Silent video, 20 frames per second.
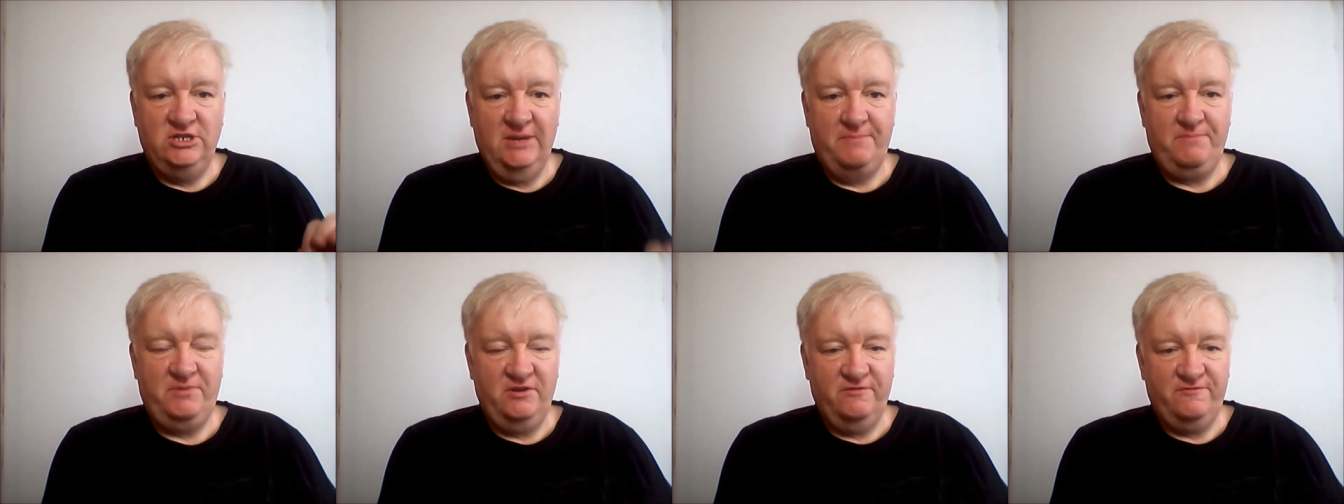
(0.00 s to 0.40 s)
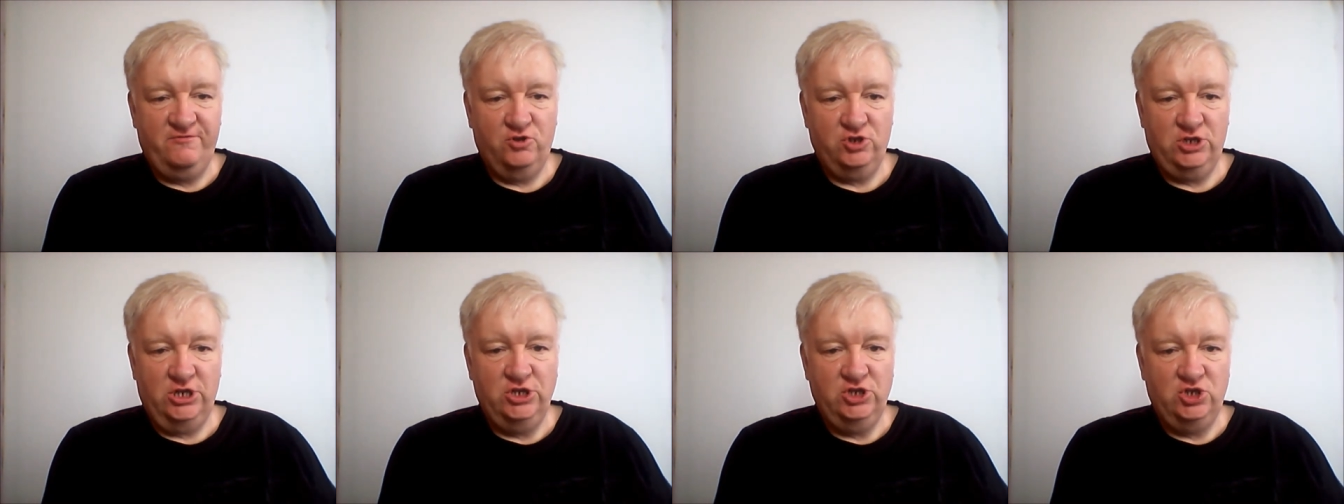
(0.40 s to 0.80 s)
dip your
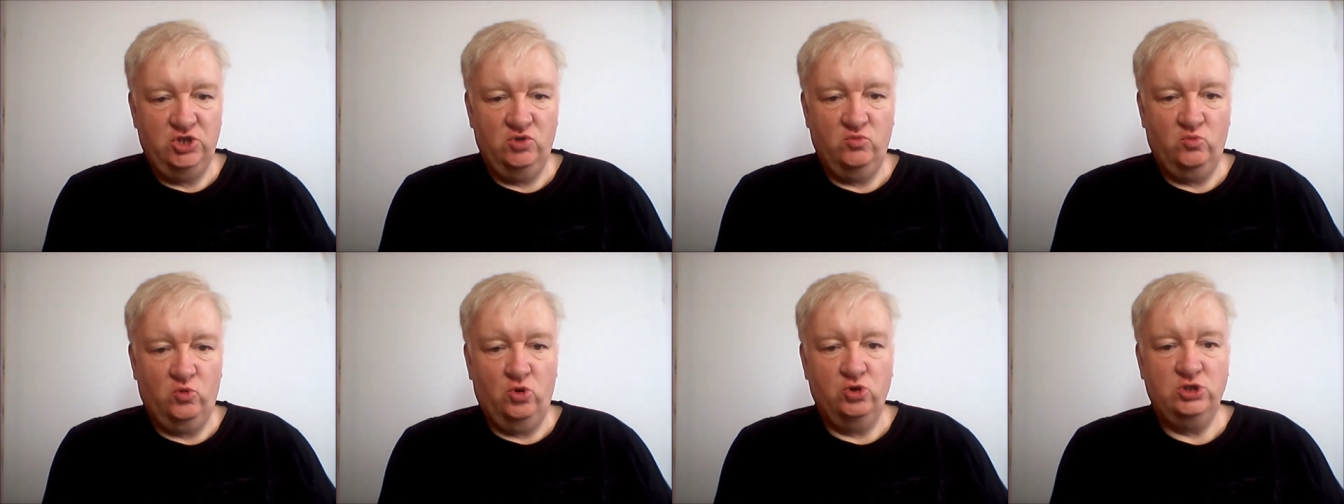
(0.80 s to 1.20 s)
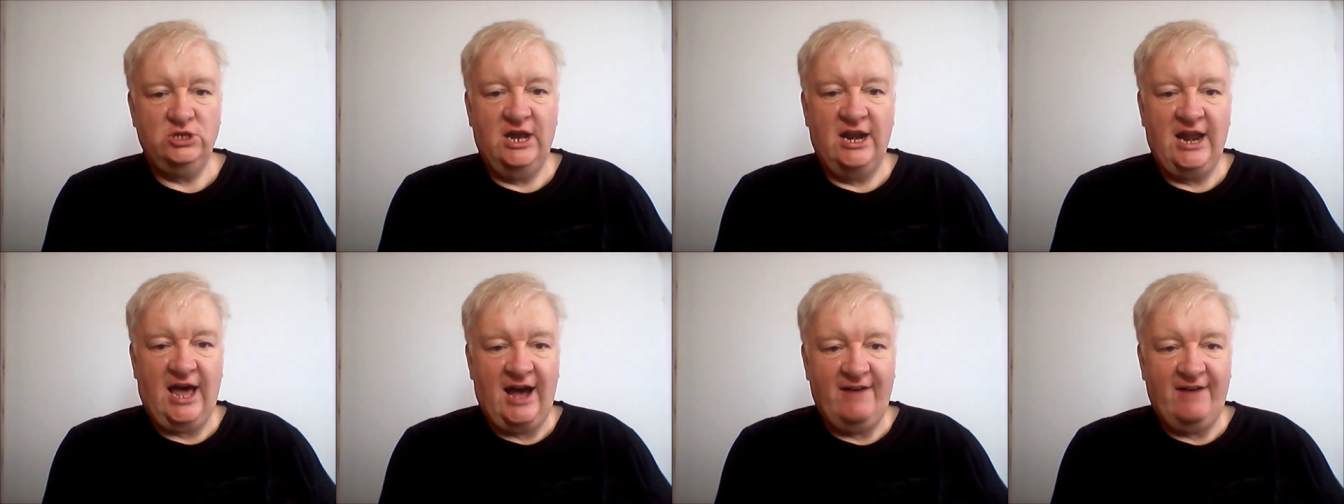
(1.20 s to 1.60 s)
foot into the water
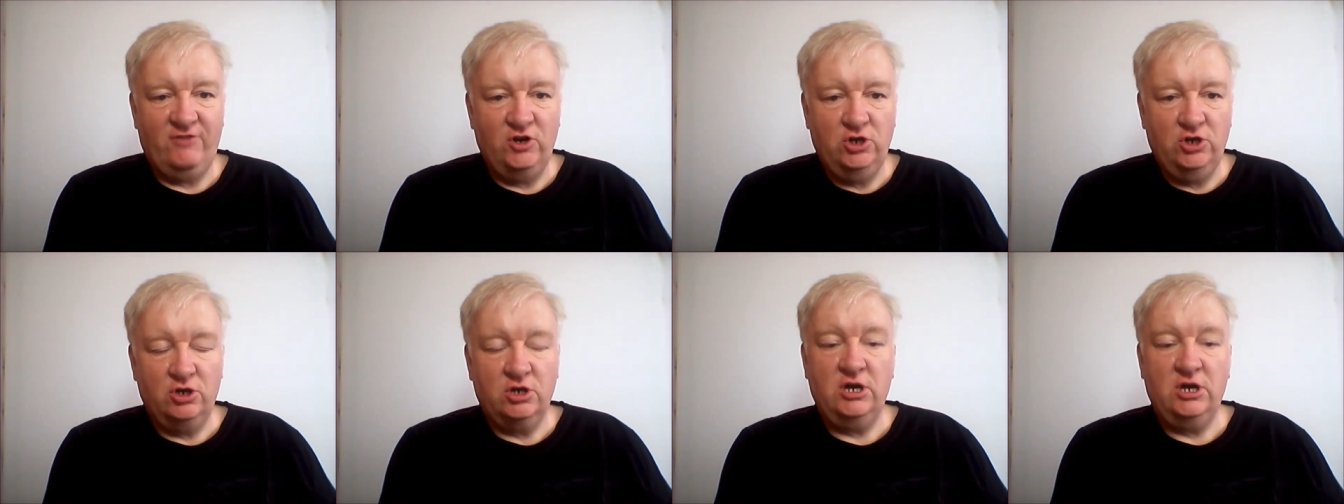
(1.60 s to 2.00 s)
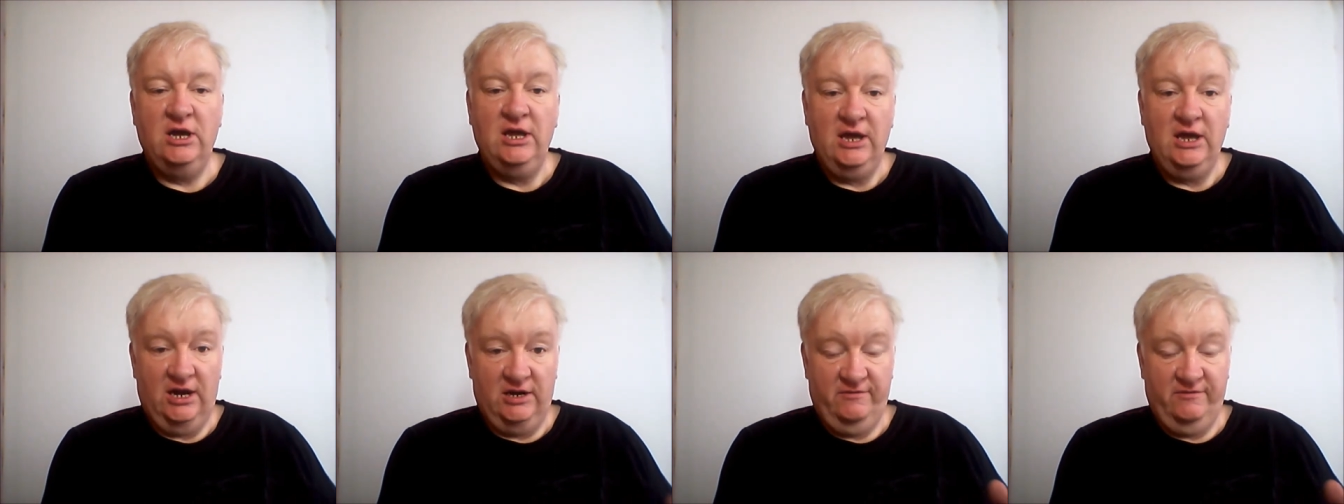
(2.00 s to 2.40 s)
and have a look,
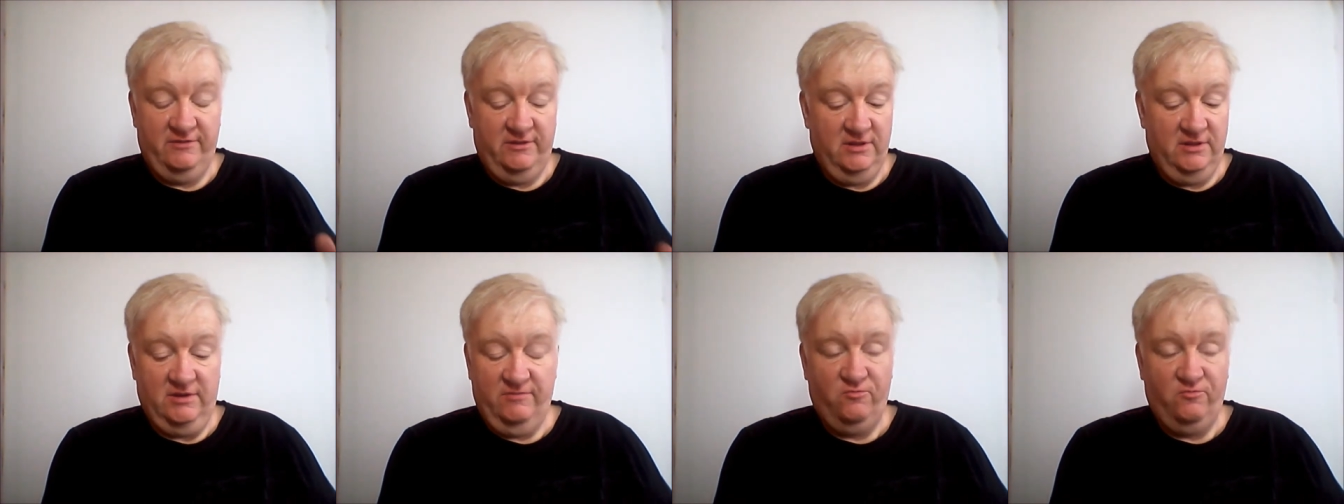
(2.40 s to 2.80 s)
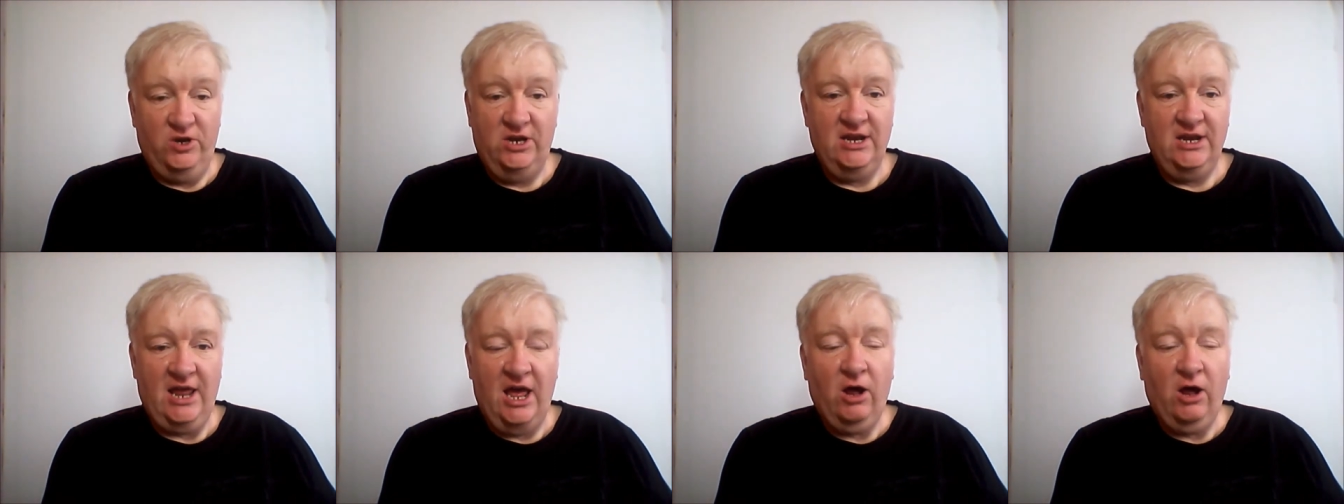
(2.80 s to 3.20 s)
and if we
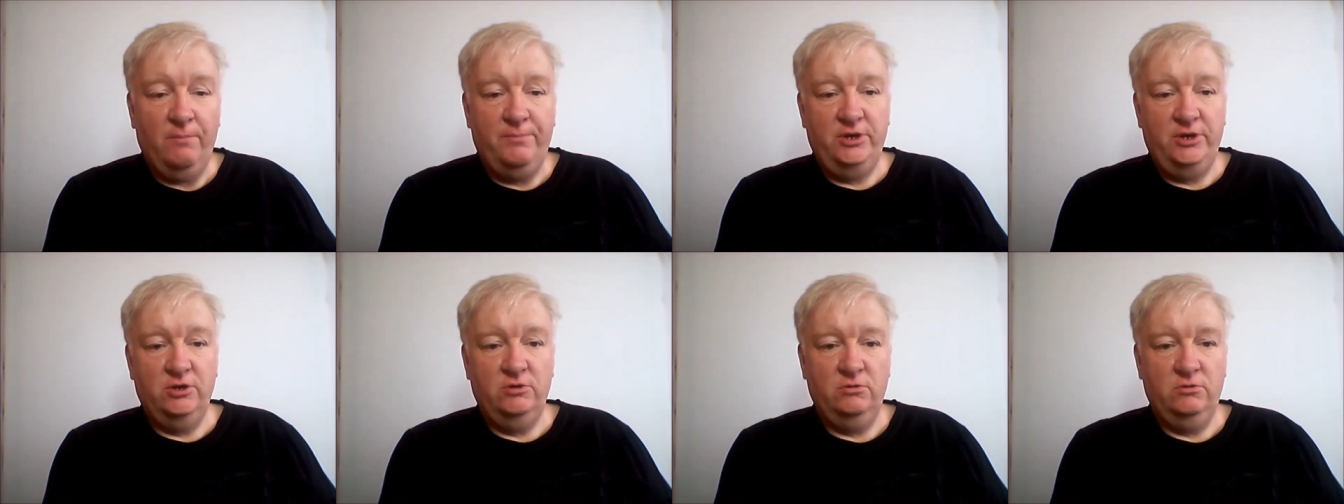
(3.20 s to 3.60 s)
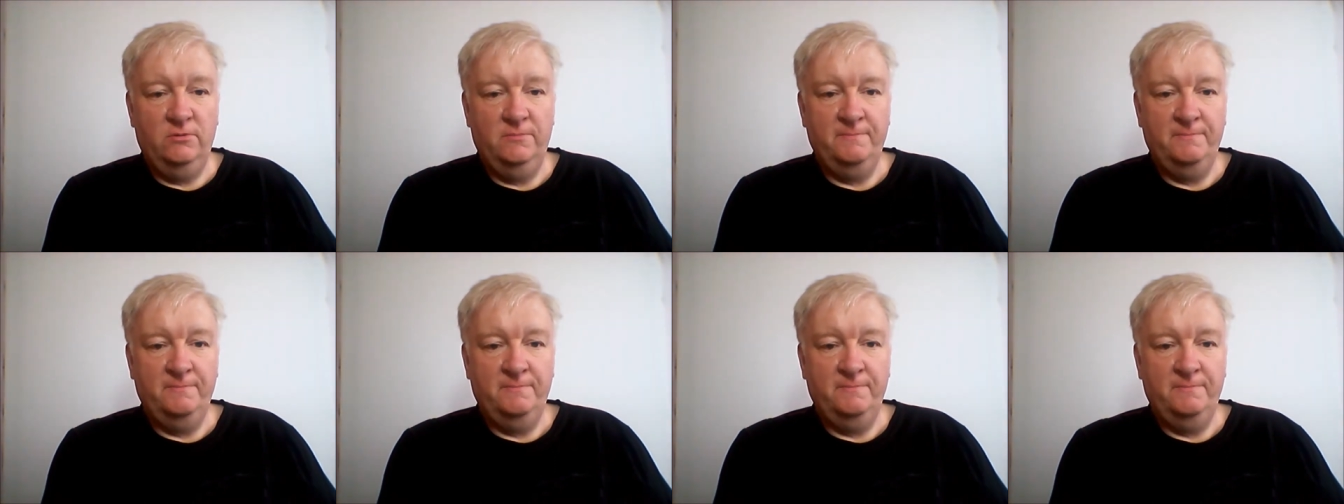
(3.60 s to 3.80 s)
can help you